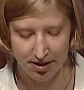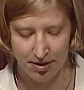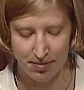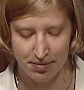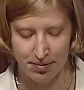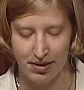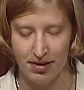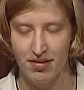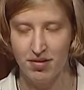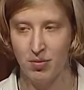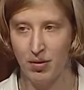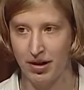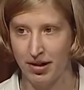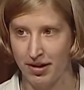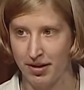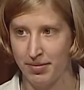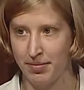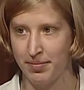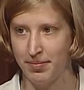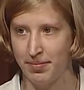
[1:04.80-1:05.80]
Please
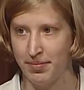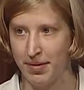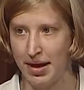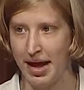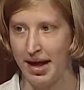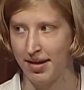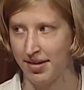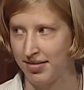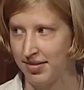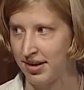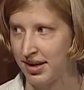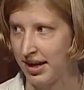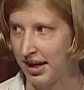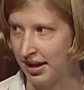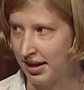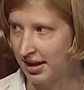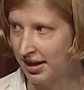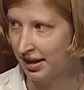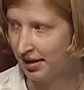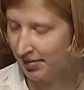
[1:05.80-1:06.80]
welcome Allison
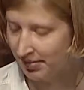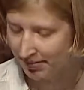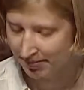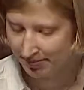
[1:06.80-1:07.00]
Koenecke.